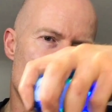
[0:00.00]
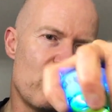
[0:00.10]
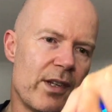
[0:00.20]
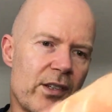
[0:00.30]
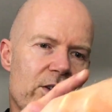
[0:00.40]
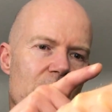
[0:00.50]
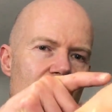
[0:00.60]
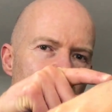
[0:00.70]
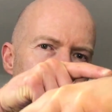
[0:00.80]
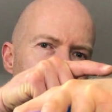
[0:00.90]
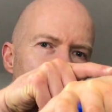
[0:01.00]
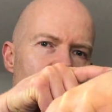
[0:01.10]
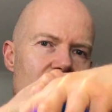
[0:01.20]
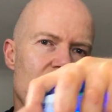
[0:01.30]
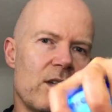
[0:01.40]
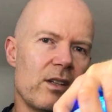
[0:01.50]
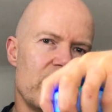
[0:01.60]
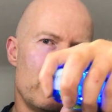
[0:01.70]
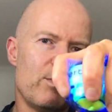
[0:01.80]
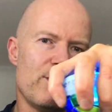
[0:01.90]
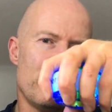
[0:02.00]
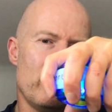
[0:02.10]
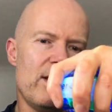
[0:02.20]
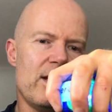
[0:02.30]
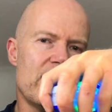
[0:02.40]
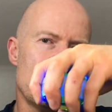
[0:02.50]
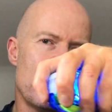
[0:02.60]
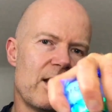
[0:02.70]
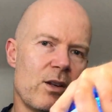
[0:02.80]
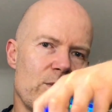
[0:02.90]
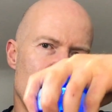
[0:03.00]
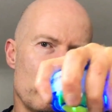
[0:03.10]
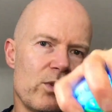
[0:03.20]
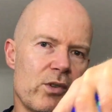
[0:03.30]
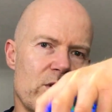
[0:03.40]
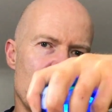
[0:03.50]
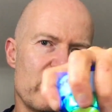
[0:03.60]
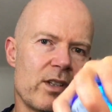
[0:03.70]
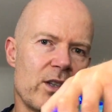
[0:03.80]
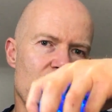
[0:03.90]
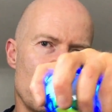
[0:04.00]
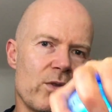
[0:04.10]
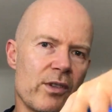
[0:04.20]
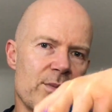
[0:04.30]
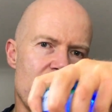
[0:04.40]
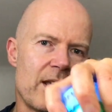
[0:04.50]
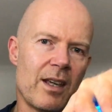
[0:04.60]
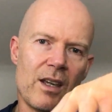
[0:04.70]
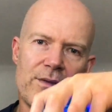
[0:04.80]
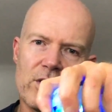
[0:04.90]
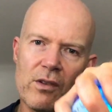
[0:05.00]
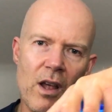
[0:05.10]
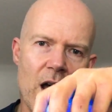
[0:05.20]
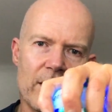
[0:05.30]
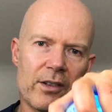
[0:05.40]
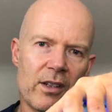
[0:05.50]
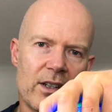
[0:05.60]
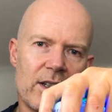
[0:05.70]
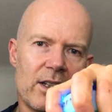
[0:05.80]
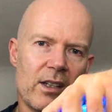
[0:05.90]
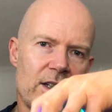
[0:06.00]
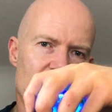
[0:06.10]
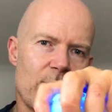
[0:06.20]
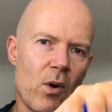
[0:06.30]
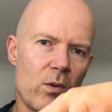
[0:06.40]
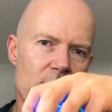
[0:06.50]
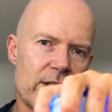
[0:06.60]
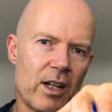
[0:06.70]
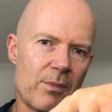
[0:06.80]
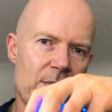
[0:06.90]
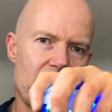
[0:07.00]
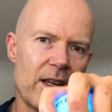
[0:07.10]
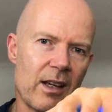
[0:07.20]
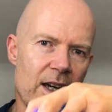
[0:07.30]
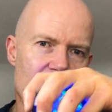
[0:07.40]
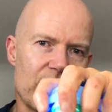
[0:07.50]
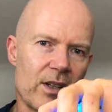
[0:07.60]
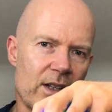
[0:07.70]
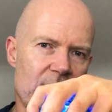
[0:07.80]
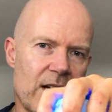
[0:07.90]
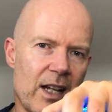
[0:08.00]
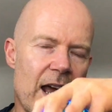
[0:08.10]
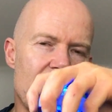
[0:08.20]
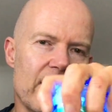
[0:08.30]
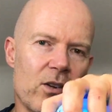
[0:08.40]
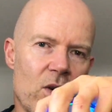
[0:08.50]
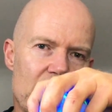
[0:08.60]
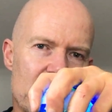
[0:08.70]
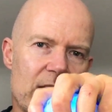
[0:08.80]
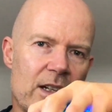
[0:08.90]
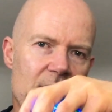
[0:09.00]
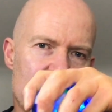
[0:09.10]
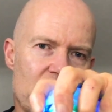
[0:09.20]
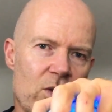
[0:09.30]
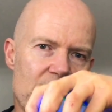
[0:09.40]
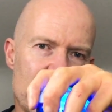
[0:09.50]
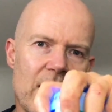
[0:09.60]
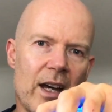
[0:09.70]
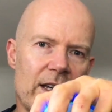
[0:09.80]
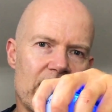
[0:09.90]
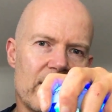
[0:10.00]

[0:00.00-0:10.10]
wrist turns need to be fully in sync with those turns that the rotor is making. If you're not, the ball will start making kind of a clacking noise and it'll slowly die.